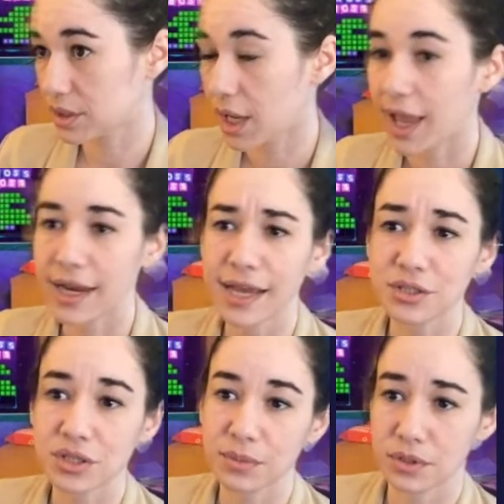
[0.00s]
And
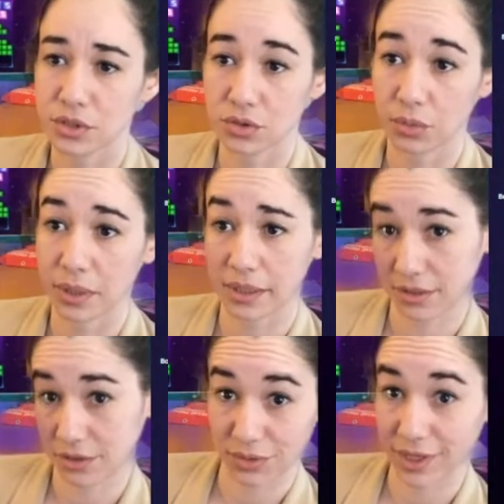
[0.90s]
actually, let me just go back and
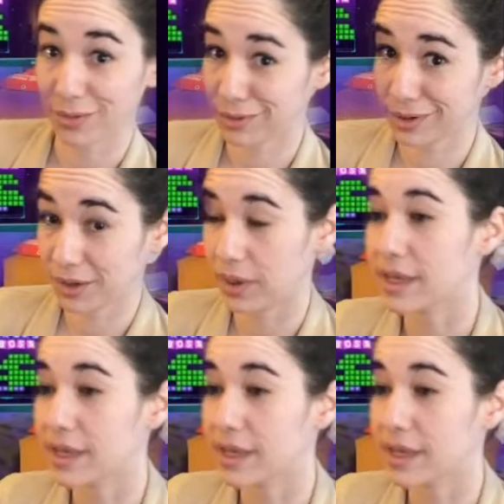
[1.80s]
show that really quick.